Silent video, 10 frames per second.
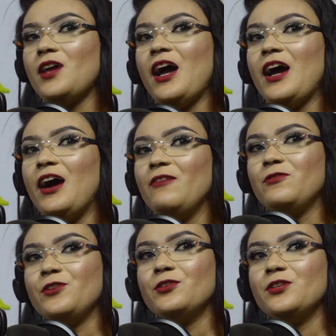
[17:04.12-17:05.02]
I have
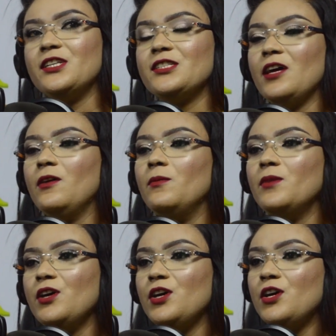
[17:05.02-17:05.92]
for you is
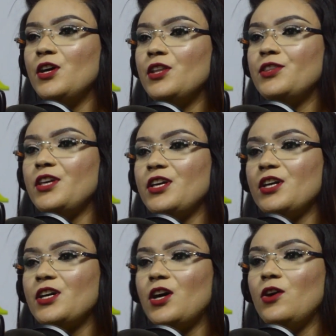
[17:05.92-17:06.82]

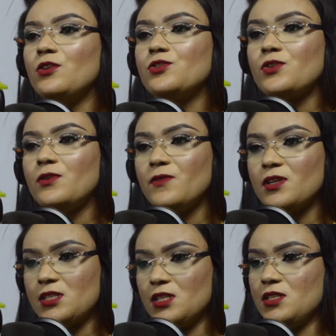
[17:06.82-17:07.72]
the
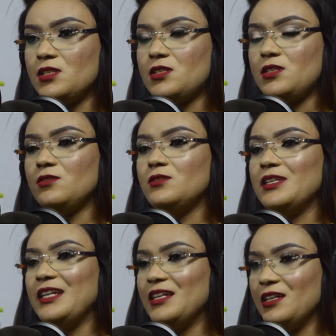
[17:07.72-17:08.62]
controversies still
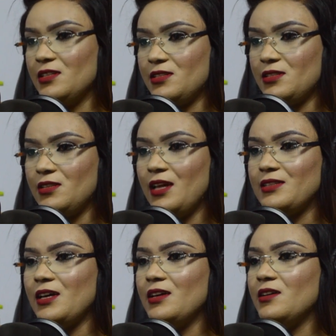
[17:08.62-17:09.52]
lingers that,